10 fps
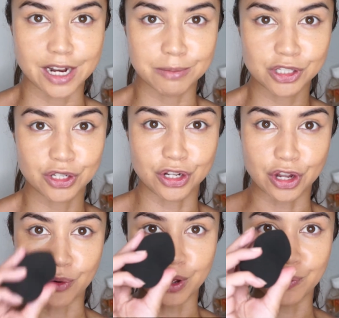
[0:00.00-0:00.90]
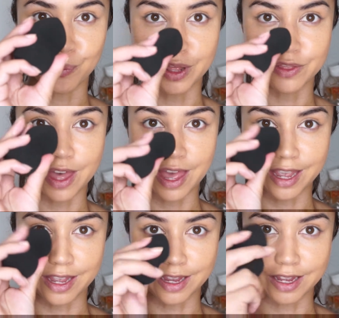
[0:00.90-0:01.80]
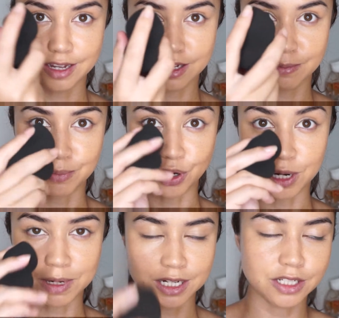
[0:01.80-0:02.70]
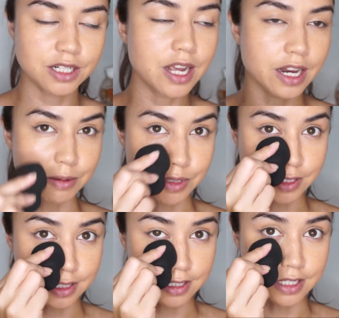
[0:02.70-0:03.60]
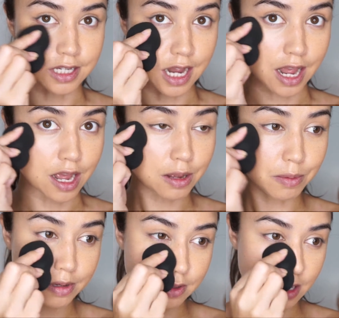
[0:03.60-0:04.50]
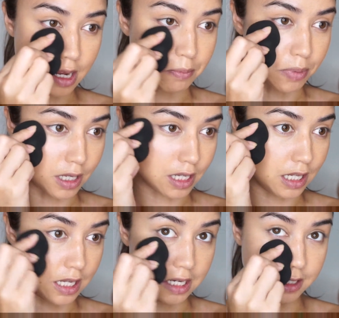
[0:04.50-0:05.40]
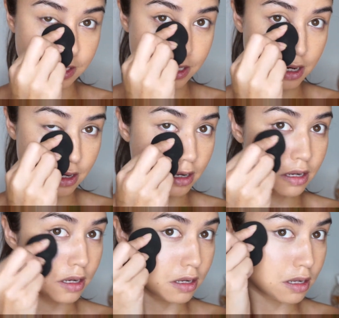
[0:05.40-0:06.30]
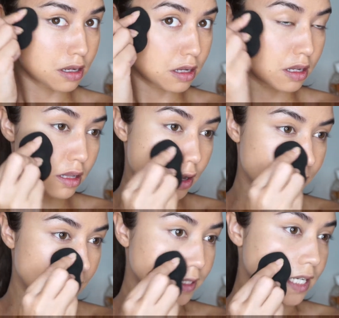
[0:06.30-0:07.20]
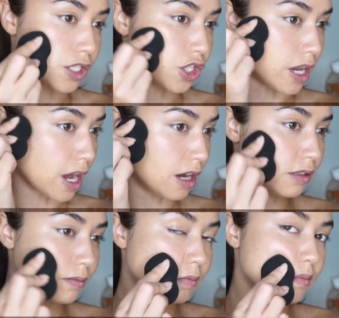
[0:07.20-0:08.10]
I'm just going to go in with a beauty blender, and I'm just going to dab and blend that foundation out